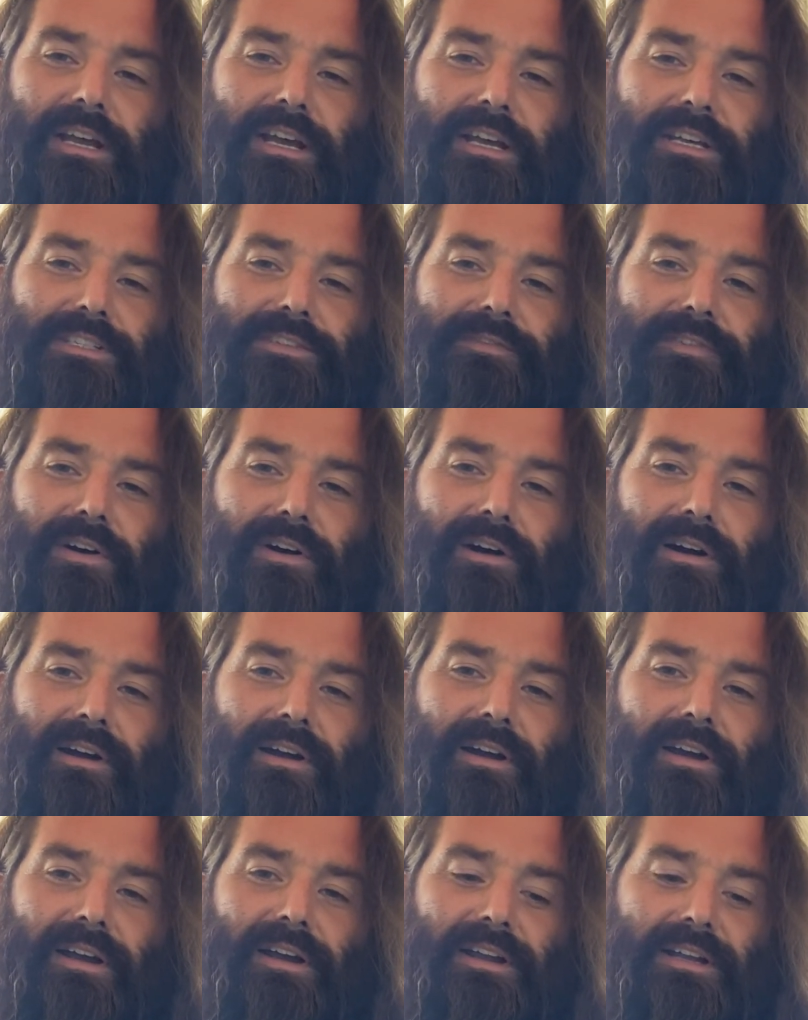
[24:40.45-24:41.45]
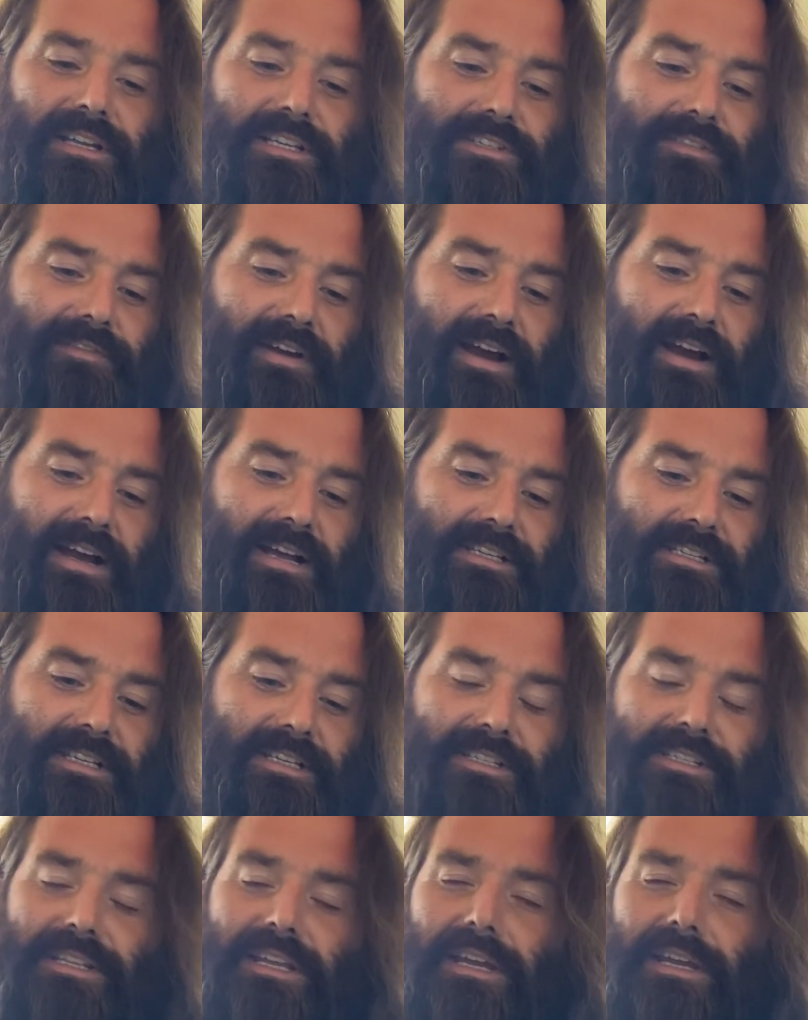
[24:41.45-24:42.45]
as far and as fast
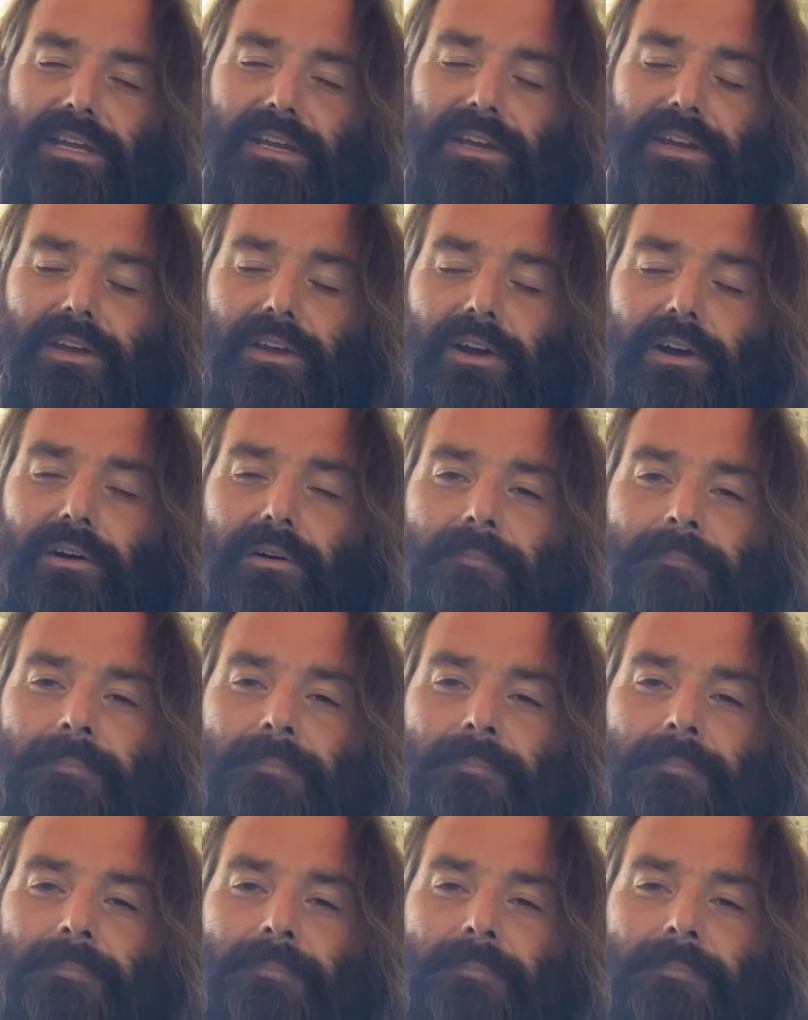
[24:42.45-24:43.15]
as they can go.